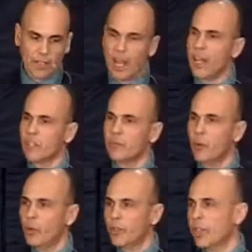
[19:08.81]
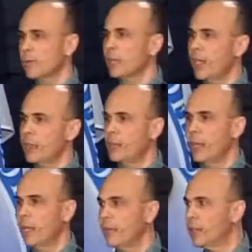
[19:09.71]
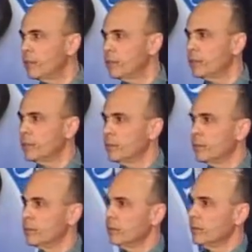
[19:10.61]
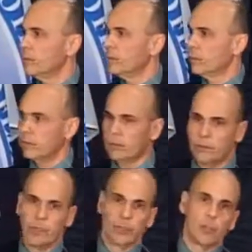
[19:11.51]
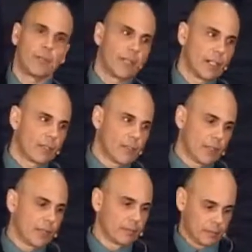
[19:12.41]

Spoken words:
task force, guess what they do for a living? They're in the cervid industry.